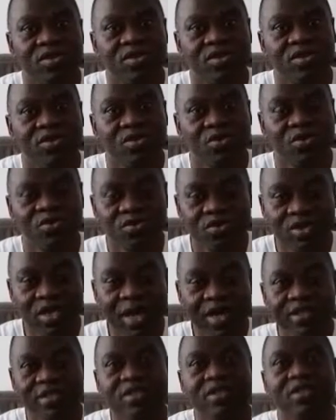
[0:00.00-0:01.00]
So
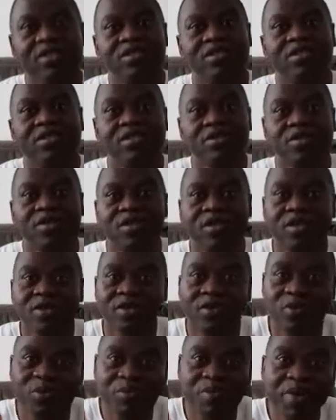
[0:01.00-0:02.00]
that is the
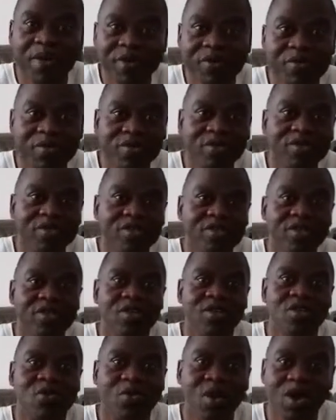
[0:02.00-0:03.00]
main reason
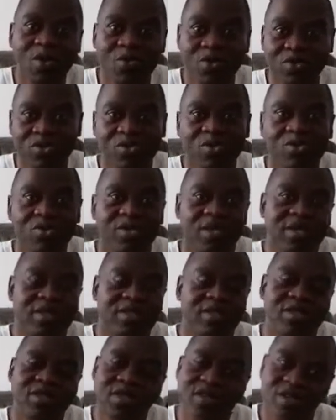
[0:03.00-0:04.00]
why we thought that
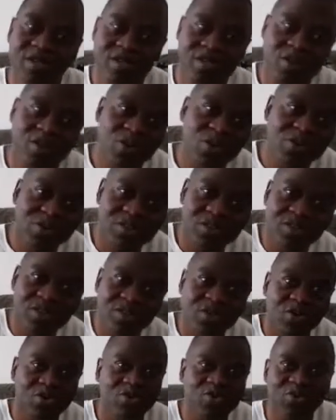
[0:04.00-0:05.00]
relaunching
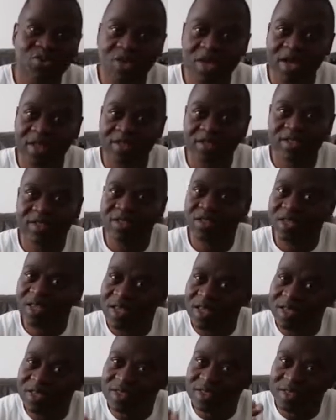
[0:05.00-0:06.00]
Osun Art
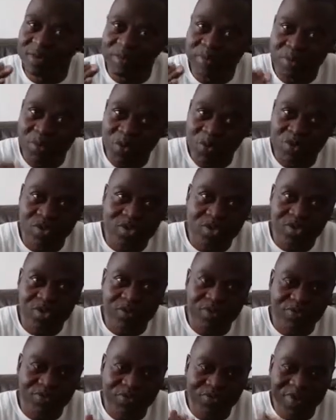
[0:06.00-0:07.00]
is the most
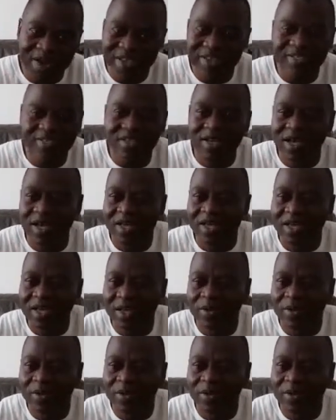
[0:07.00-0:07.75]
vital,